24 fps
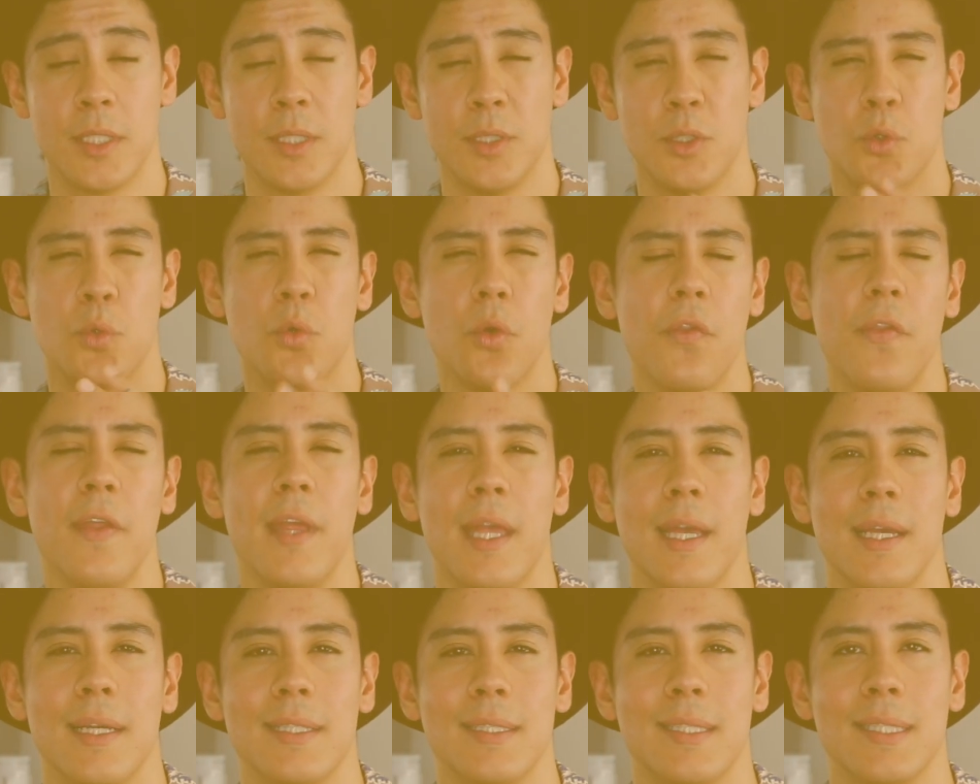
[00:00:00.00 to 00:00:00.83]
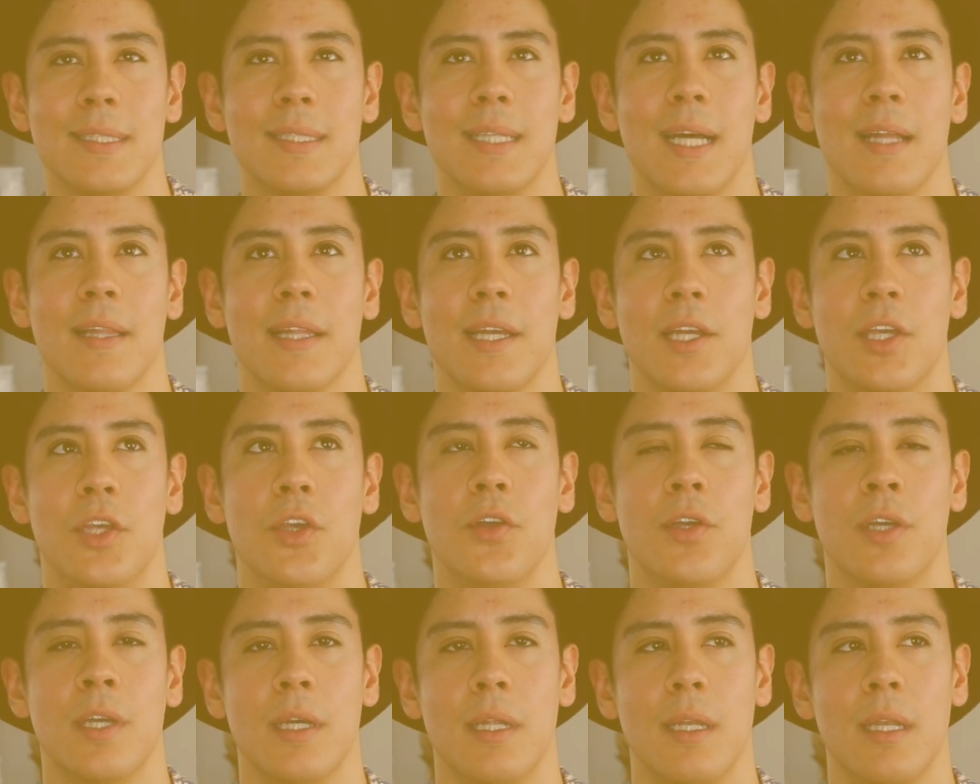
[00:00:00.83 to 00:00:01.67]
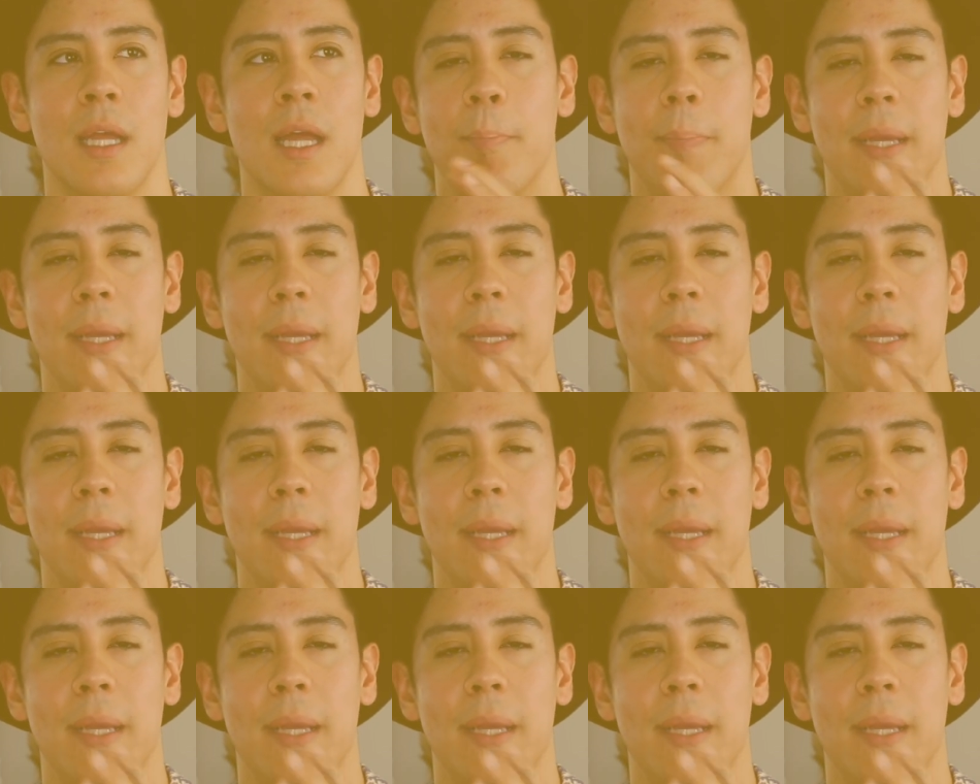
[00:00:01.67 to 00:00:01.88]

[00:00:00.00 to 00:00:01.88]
and the cool thing is that like you can